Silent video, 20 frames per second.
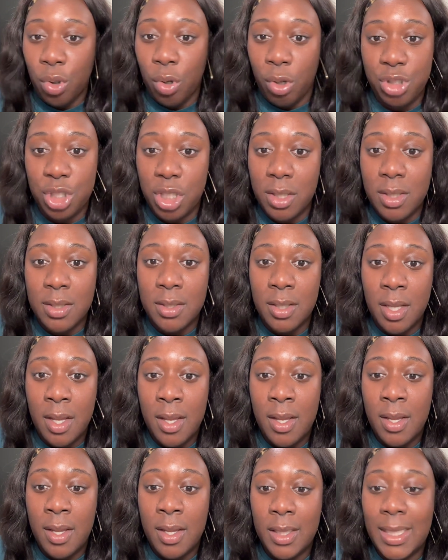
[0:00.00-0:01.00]
cultures.
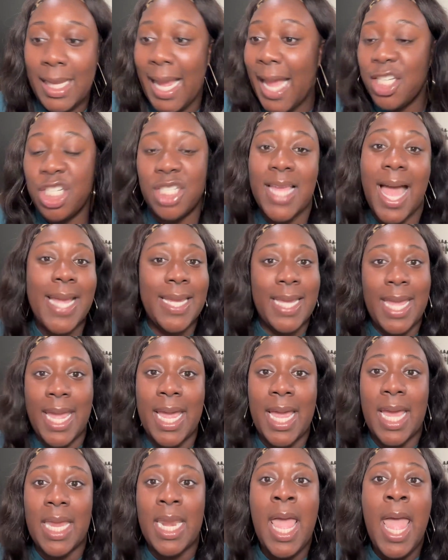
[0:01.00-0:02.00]
Like, I
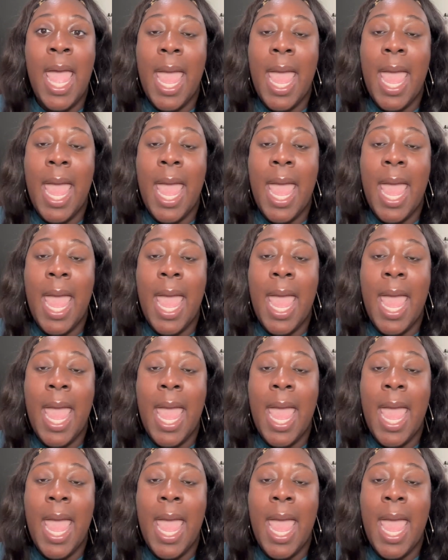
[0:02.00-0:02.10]
can't.